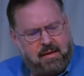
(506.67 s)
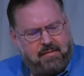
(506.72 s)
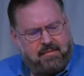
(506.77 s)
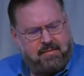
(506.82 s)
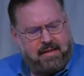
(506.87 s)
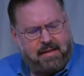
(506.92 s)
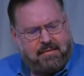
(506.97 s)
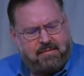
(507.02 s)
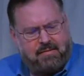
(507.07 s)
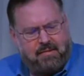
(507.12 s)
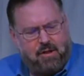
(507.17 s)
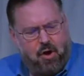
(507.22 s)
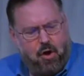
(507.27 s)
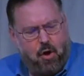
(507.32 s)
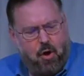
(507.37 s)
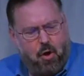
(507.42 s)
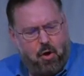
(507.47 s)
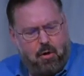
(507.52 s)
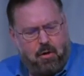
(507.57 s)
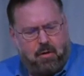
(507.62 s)
sets
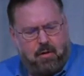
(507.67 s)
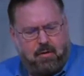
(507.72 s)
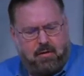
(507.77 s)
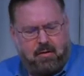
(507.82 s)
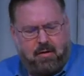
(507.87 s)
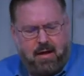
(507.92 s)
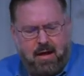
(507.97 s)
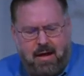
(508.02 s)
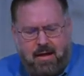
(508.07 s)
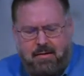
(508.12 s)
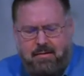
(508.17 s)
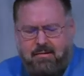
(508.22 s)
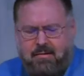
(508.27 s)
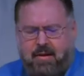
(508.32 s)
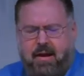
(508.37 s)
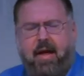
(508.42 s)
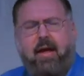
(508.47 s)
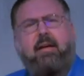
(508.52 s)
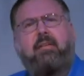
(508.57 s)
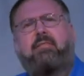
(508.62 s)
the whole
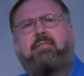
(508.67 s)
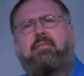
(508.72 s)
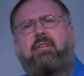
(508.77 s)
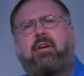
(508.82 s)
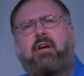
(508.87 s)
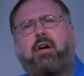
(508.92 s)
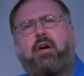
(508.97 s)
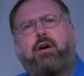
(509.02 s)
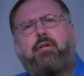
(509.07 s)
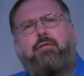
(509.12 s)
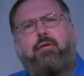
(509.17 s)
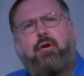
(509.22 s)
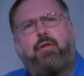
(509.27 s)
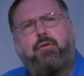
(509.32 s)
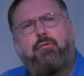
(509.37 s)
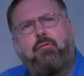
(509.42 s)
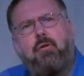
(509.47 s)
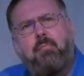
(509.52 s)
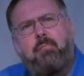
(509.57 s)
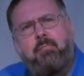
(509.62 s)
context
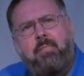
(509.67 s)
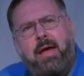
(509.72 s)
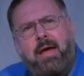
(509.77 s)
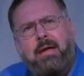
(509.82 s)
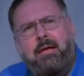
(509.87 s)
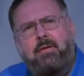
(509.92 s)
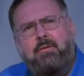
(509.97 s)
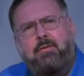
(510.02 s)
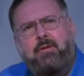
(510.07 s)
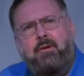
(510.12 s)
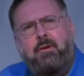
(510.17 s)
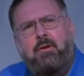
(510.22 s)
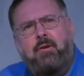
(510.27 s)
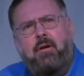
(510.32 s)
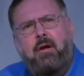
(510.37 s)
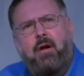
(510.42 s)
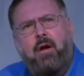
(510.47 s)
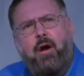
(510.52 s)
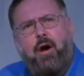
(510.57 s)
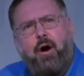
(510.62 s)
for the
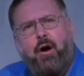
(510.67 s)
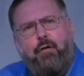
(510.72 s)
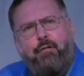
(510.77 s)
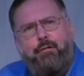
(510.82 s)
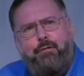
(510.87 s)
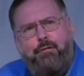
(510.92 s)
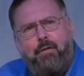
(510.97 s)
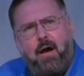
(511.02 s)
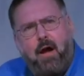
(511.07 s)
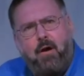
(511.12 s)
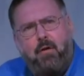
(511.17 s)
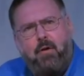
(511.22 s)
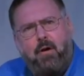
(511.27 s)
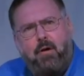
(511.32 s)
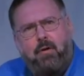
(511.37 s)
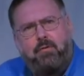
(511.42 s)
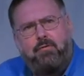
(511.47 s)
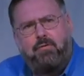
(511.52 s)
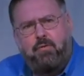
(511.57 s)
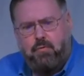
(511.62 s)
remainder of
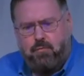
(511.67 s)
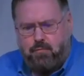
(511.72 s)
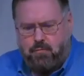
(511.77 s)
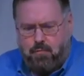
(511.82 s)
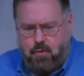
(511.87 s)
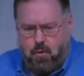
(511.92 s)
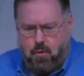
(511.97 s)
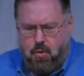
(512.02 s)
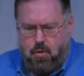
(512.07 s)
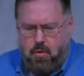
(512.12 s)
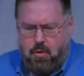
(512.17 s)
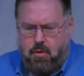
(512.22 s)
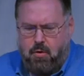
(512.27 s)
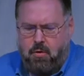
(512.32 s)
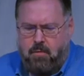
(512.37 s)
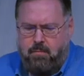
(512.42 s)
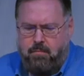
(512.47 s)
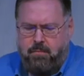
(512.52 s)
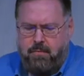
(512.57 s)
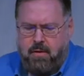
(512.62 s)
Pharaoh's
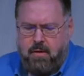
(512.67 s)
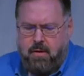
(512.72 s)
role